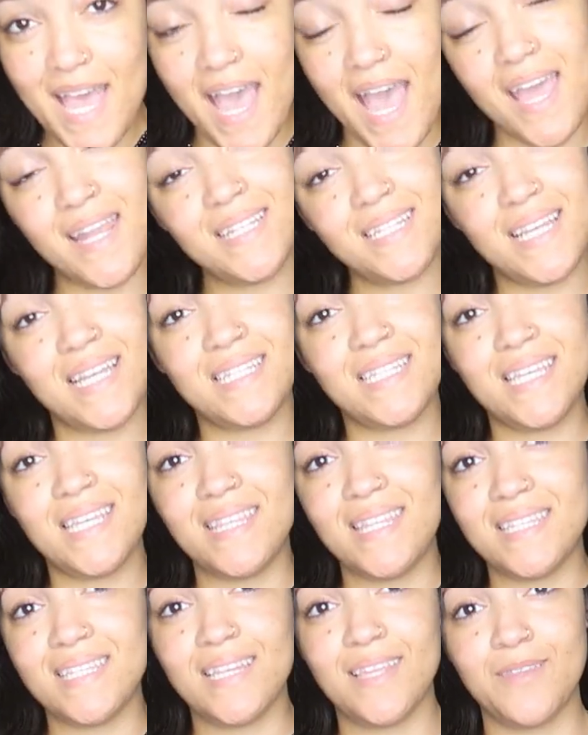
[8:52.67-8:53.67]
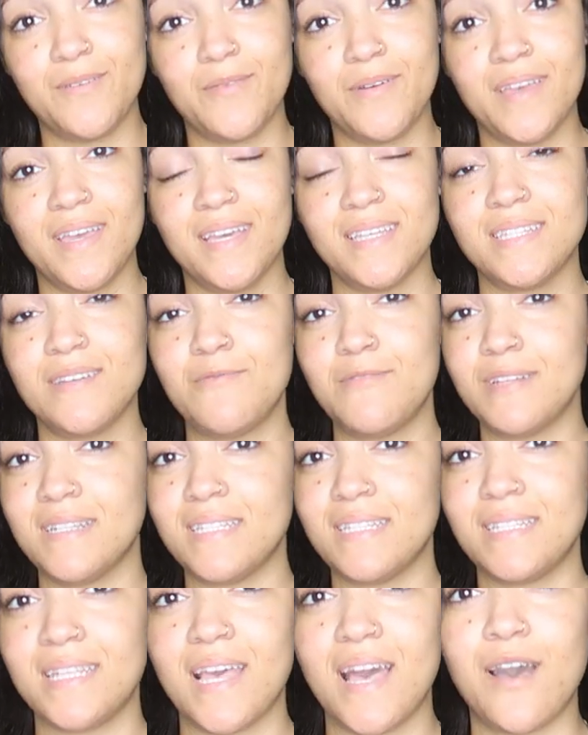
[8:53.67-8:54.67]
I just had to get this out of the way because I wanted
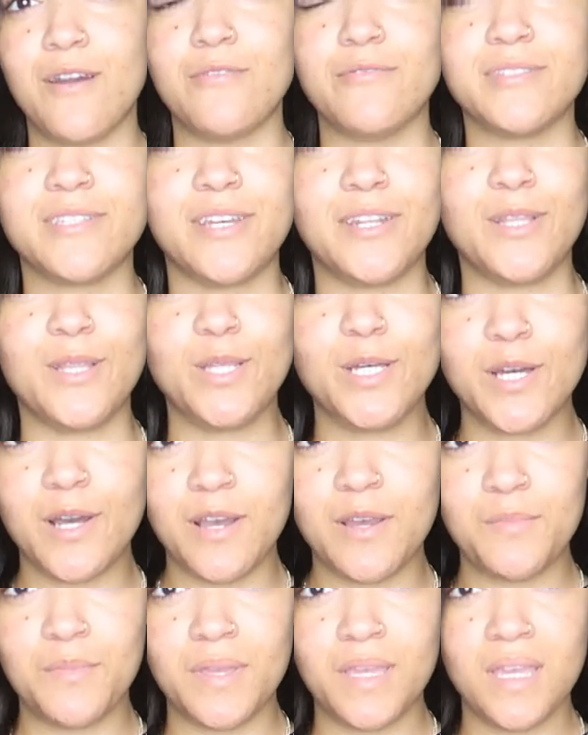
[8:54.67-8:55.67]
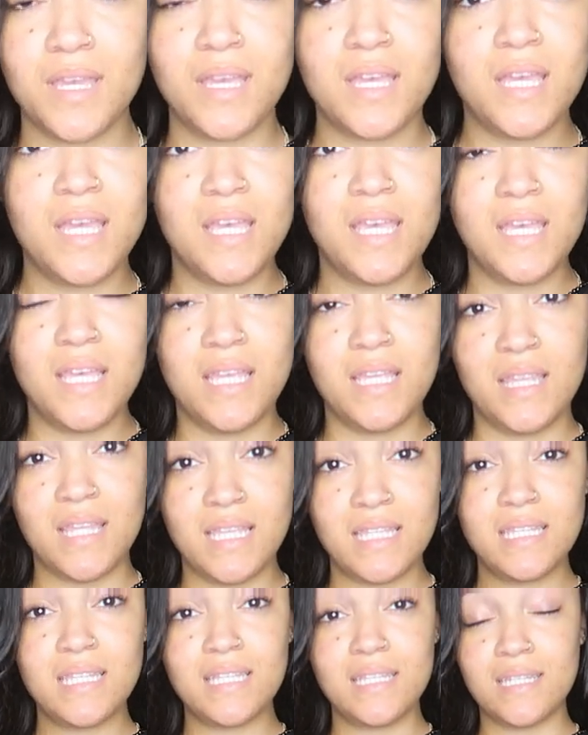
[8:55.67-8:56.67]
to see how it was gonna look on me.
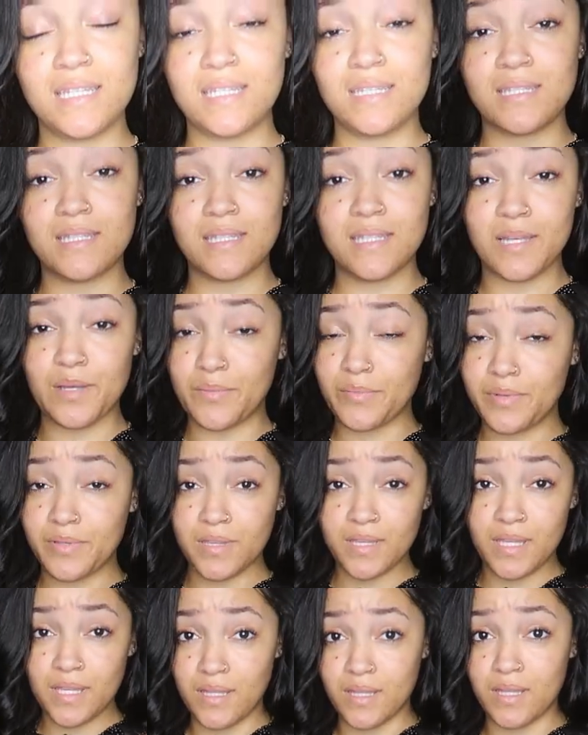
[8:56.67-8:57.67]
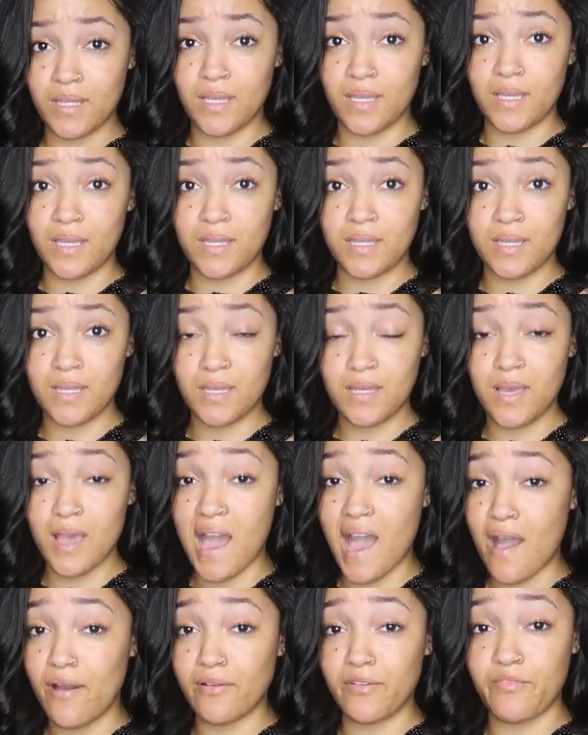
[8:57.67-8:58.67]
This is completely
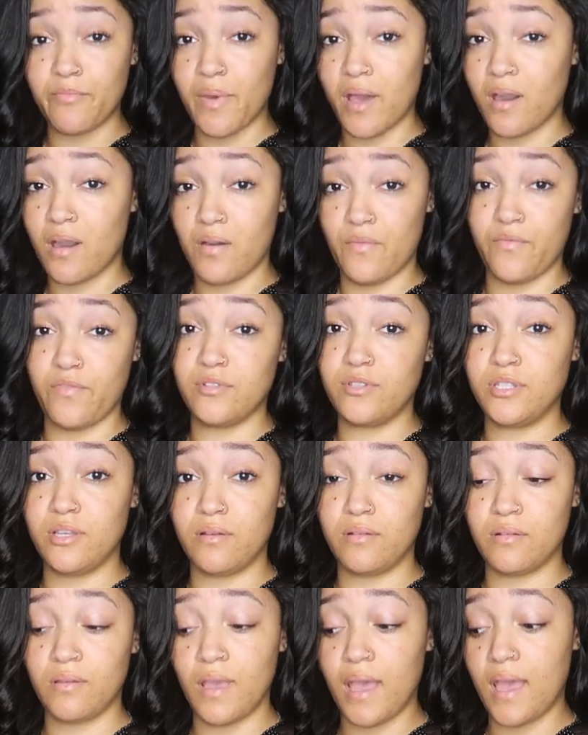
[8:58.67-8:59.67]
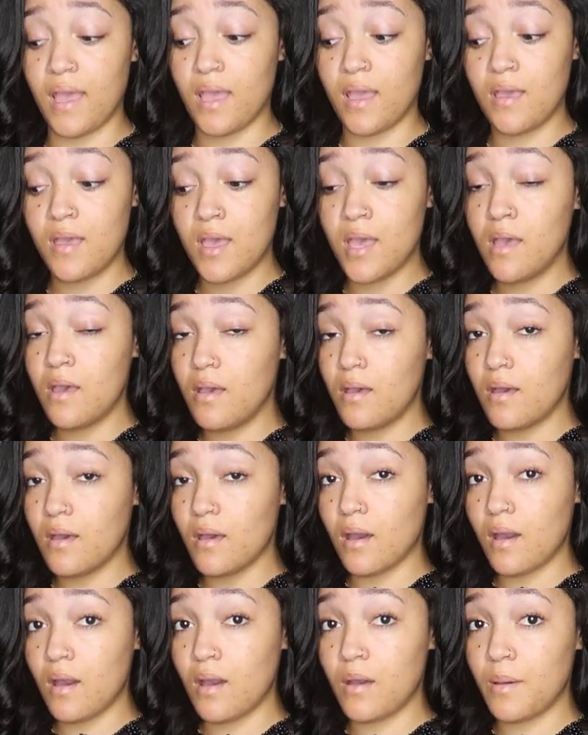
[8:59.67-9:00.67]
out of my comfort zone, okay?
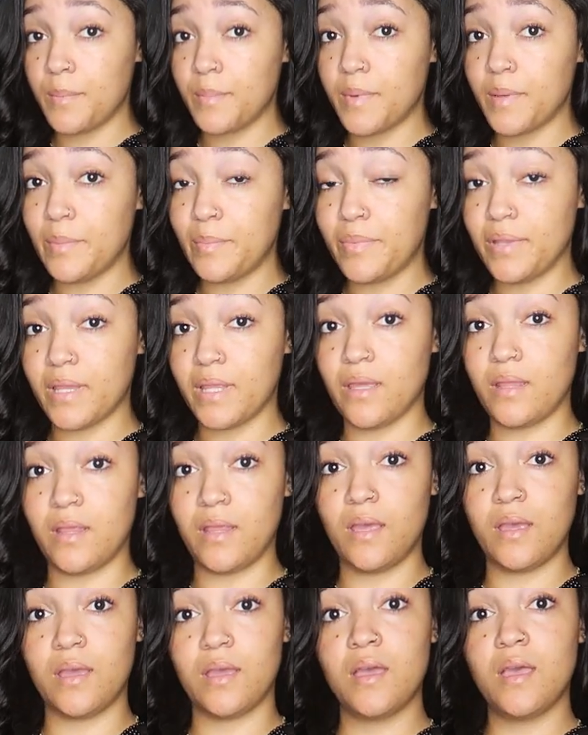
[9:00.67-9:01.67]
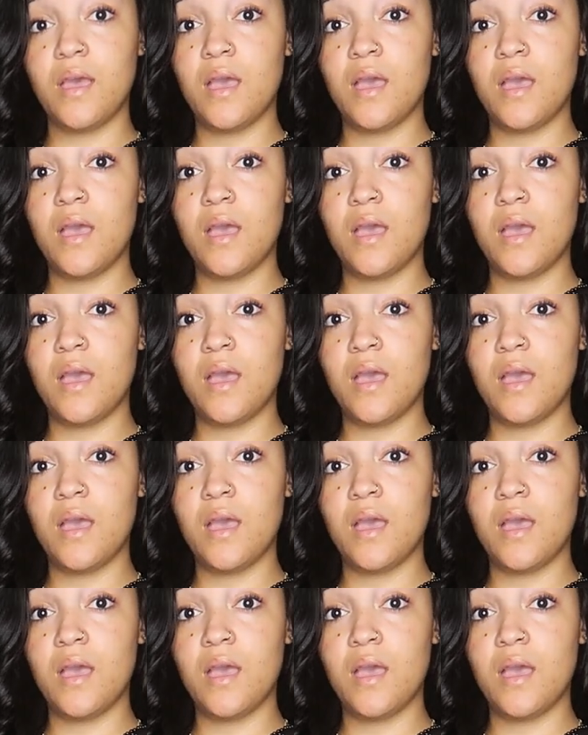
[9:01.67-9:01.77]
Completely.